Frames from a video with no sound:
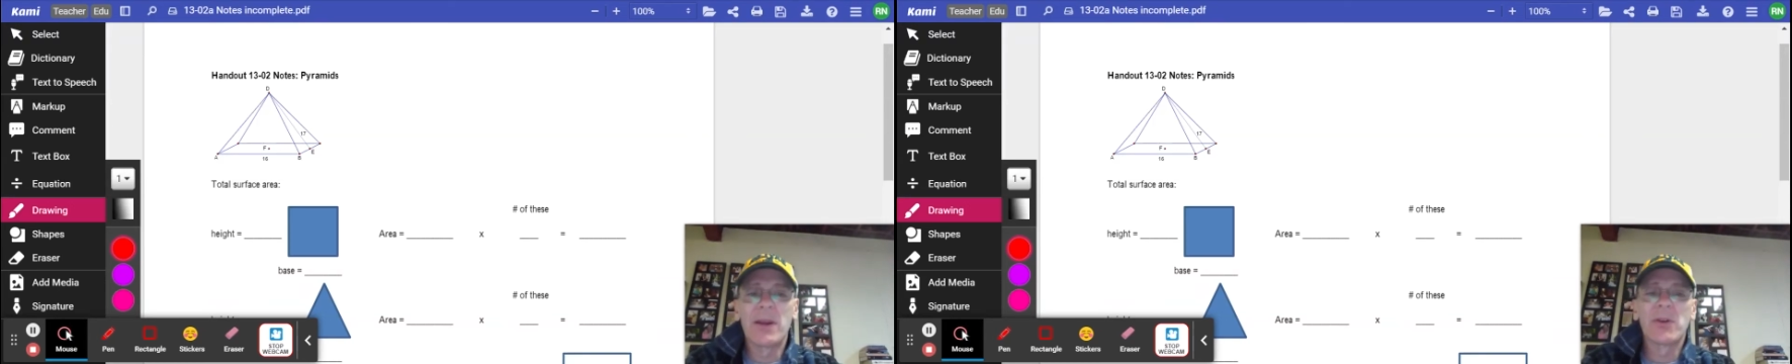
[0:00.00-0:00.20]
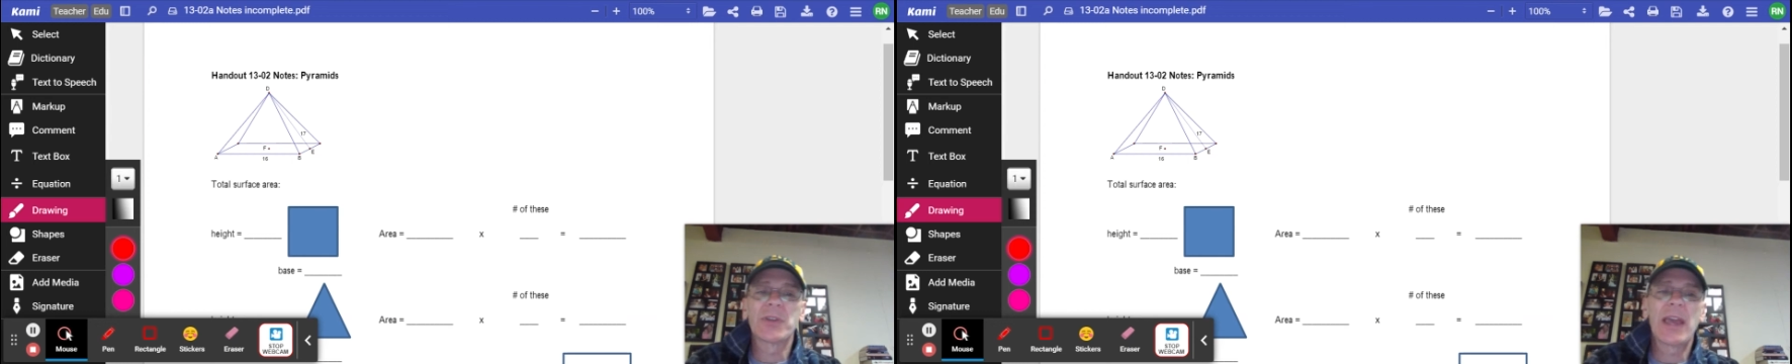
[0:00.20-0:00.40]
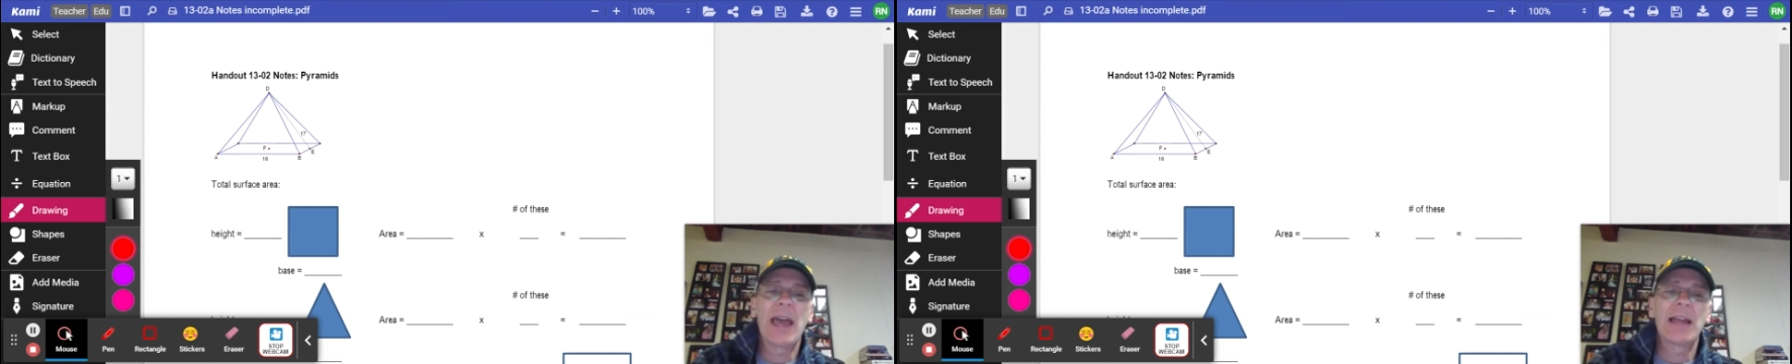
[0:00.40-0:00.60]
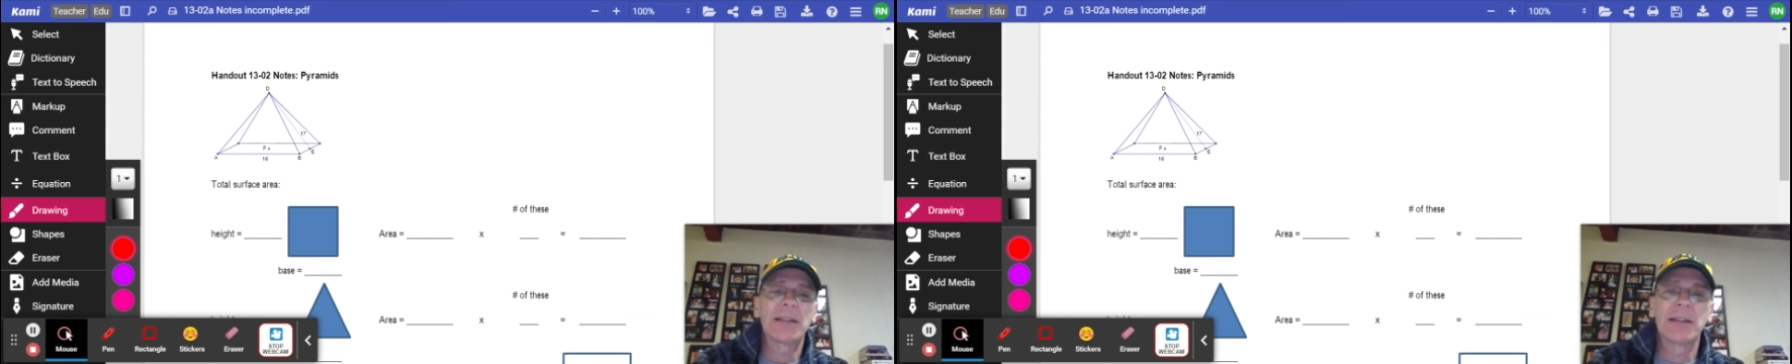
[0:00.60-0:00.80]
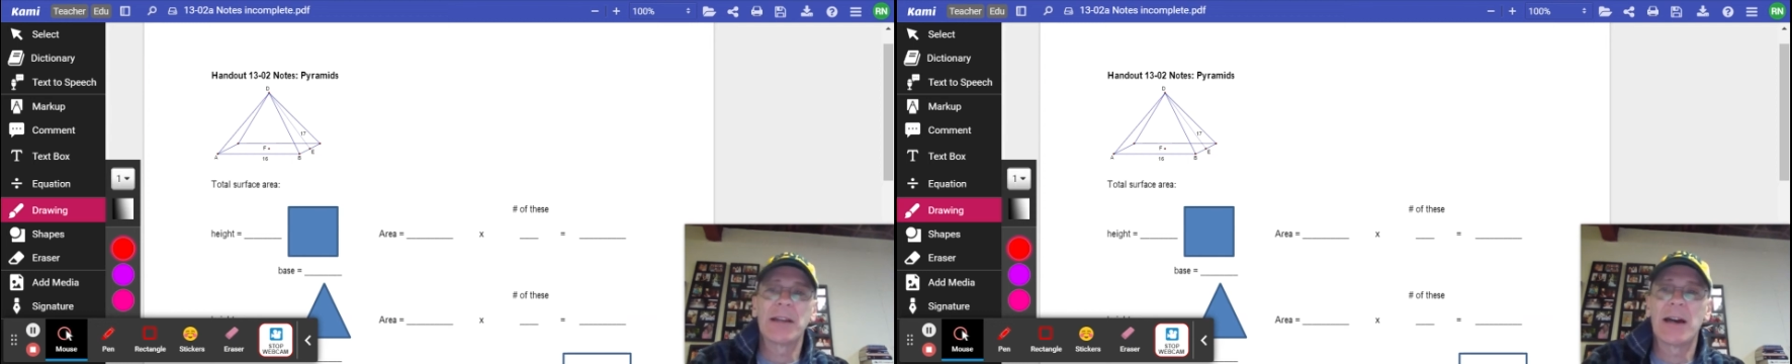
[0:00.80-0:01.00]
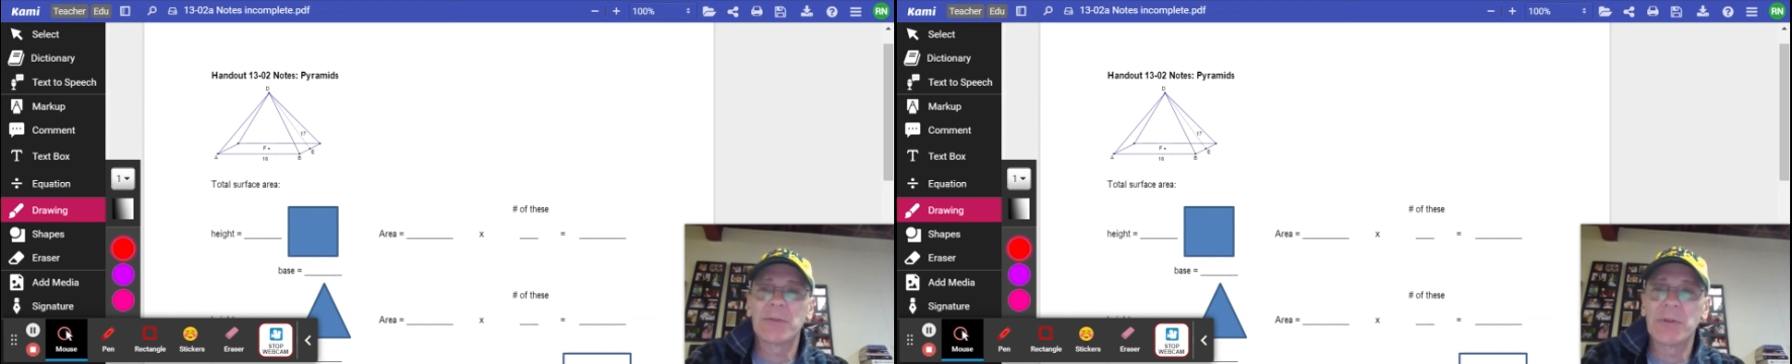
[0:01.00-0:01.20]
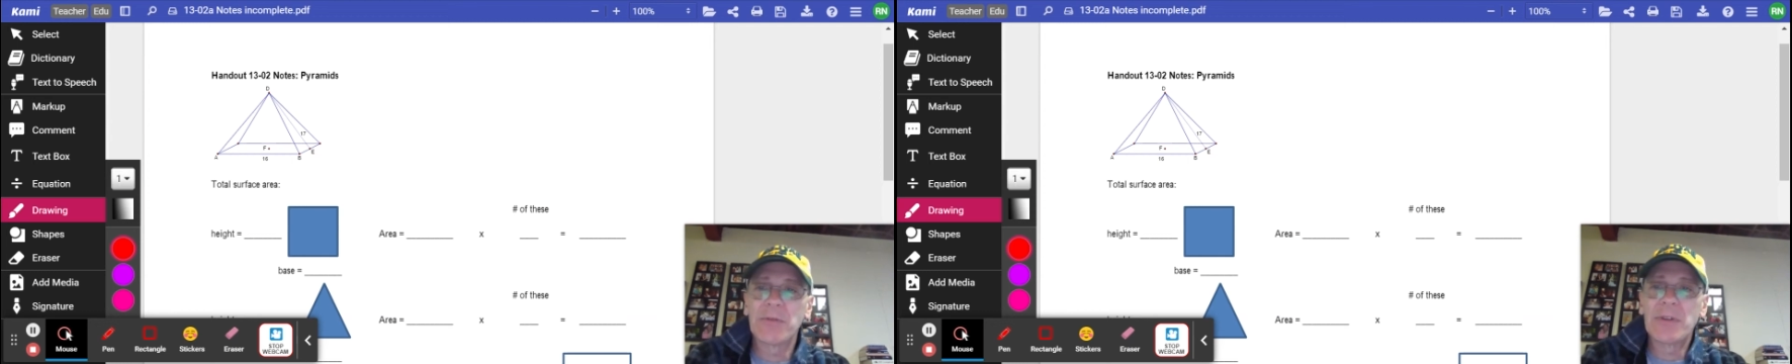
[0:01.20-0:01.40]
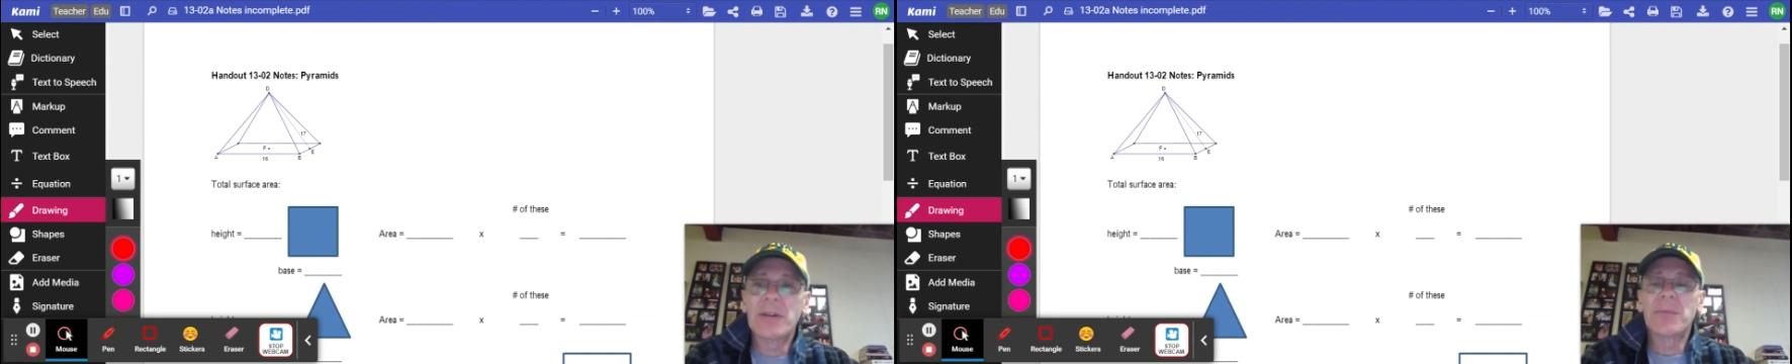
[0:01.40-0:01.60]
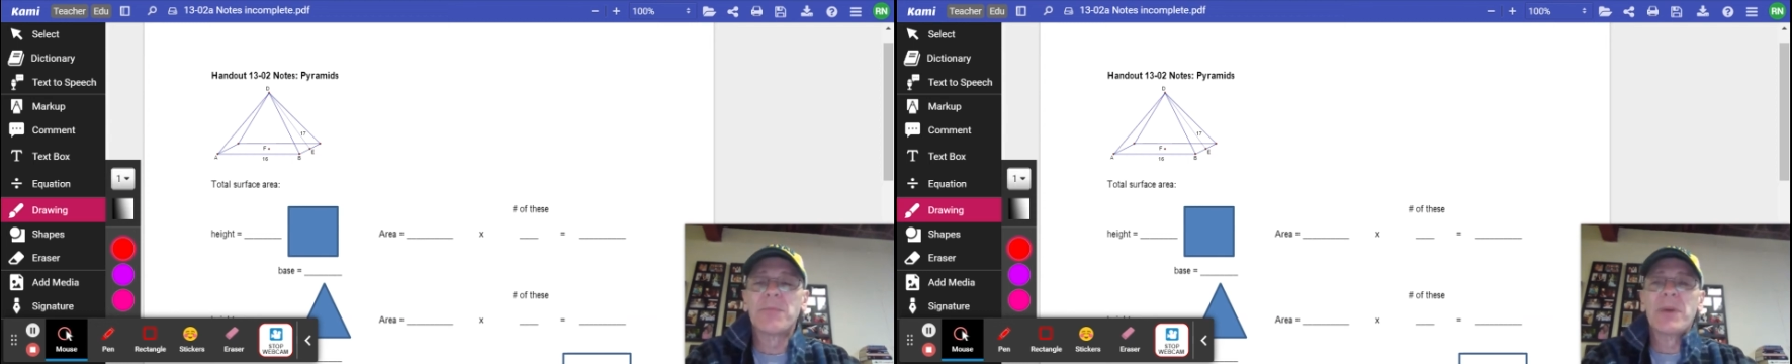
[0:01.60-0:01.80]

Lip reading: Bears hat in honor of the